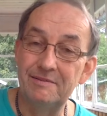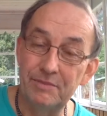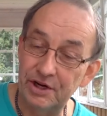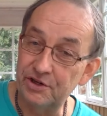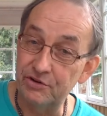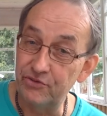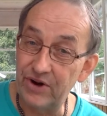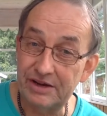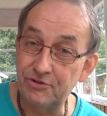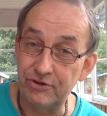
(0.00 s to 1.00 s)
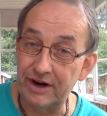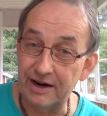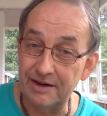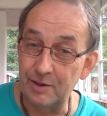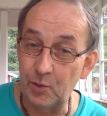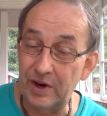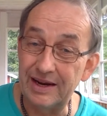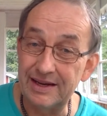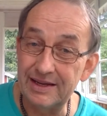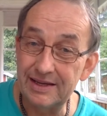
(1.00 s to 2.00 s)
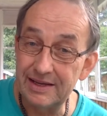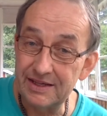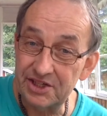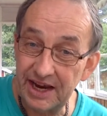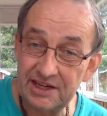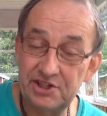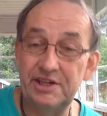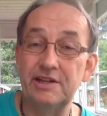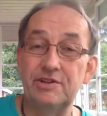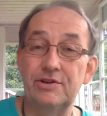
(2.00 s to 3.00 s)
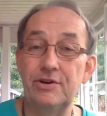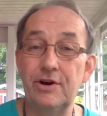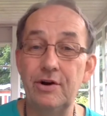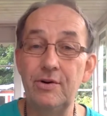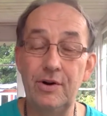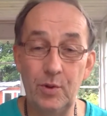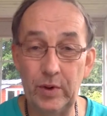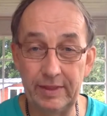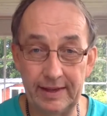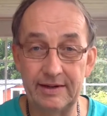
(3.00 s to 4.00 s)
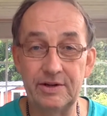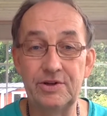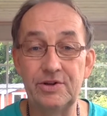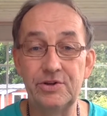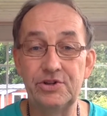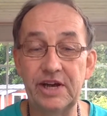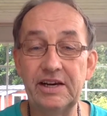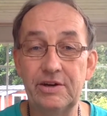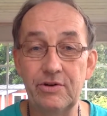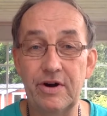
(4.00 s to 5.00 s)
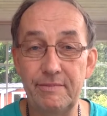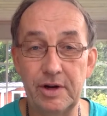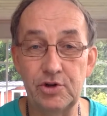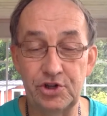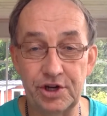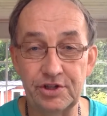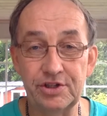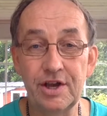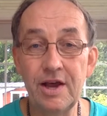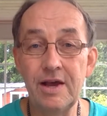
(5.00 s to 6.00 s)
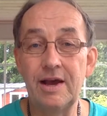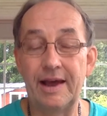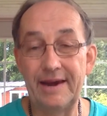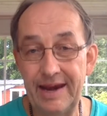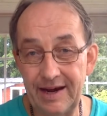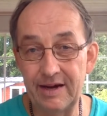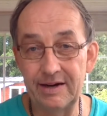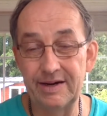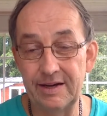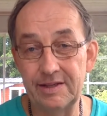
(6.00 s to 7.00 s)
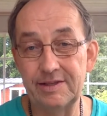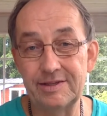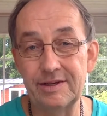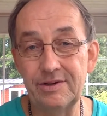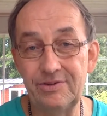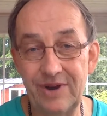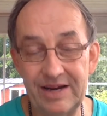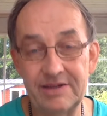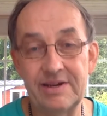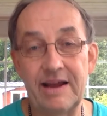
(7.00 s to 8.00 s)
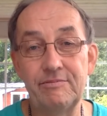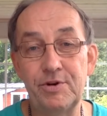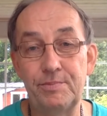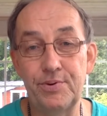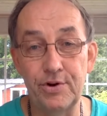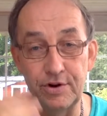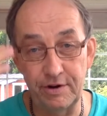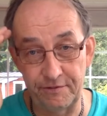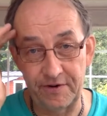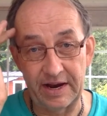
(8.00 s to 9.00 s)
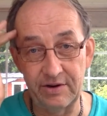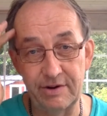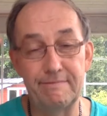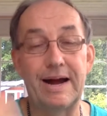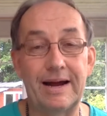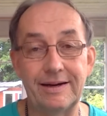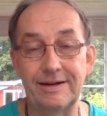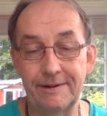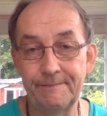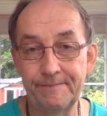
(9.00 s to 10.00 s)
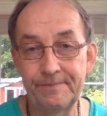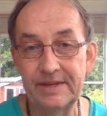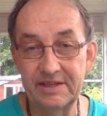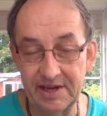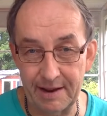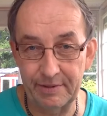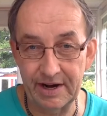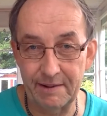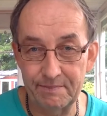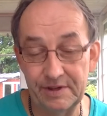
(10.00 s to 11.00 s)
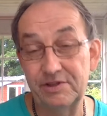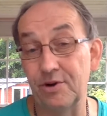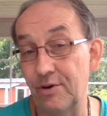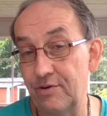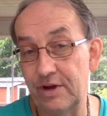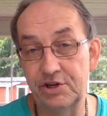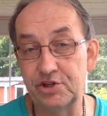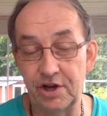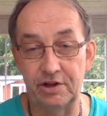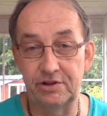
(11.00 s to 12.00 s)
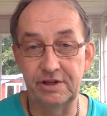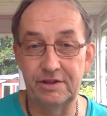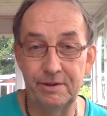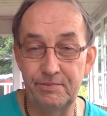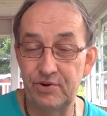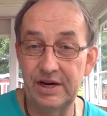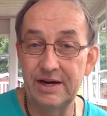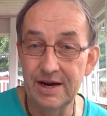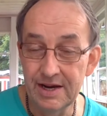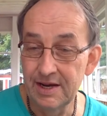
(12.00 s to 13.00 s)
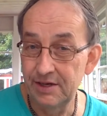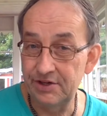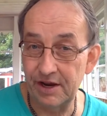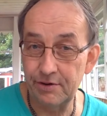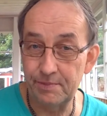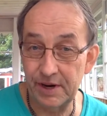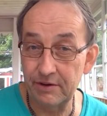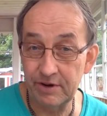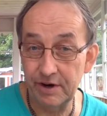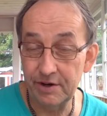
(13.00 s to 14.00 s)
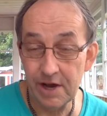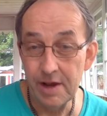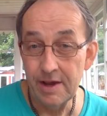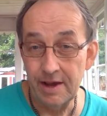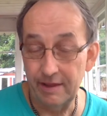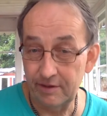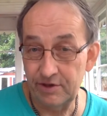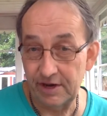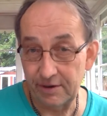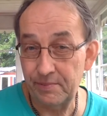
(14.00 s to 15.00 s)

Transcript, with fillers: Mercury retrograde will changed it to go within, to check your emotions. And here it's a great time to purify your mind. It's coming up, it's already started, the pre shadow period and the shadow